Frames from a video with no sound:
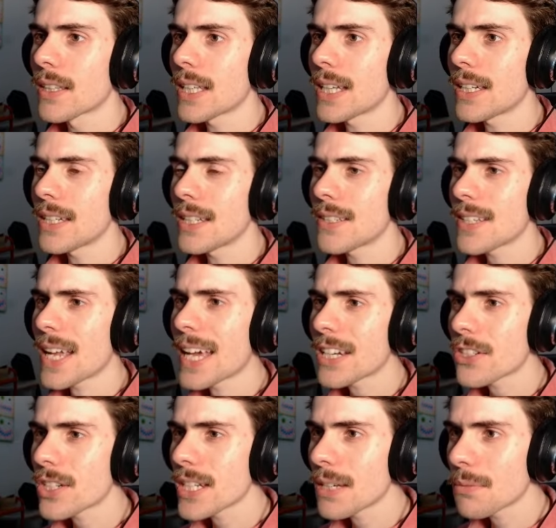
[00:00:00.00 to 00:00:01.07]
that needs,
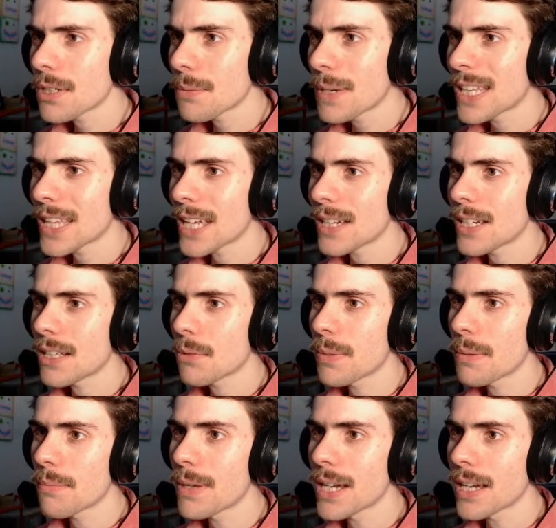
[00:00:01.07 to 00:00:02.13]
actually I'm gonna make that a little
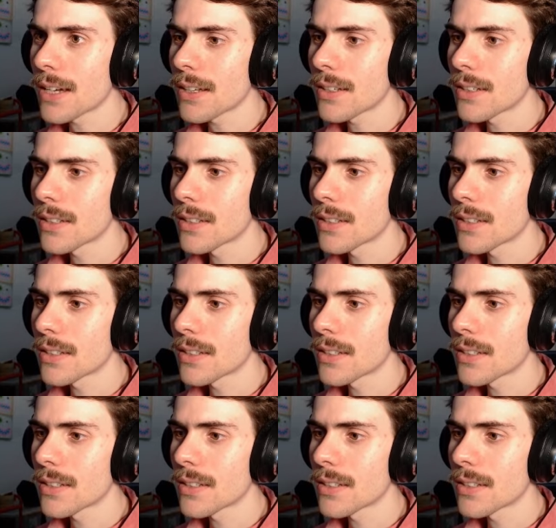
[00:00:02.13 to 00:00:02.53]
bit bigger.